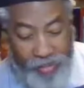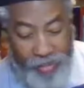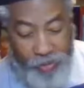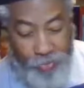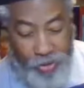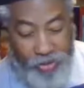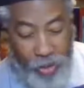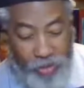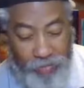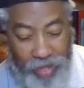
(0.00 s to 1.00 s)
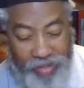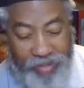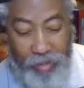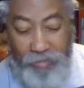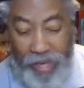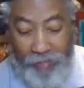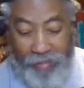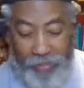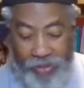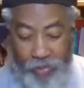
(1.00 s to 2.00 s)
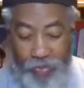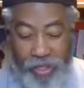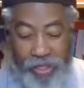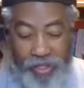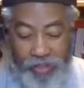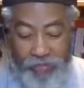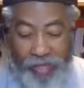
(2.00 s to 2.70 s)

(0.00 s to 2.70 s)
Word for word: this book talks about some black people that went into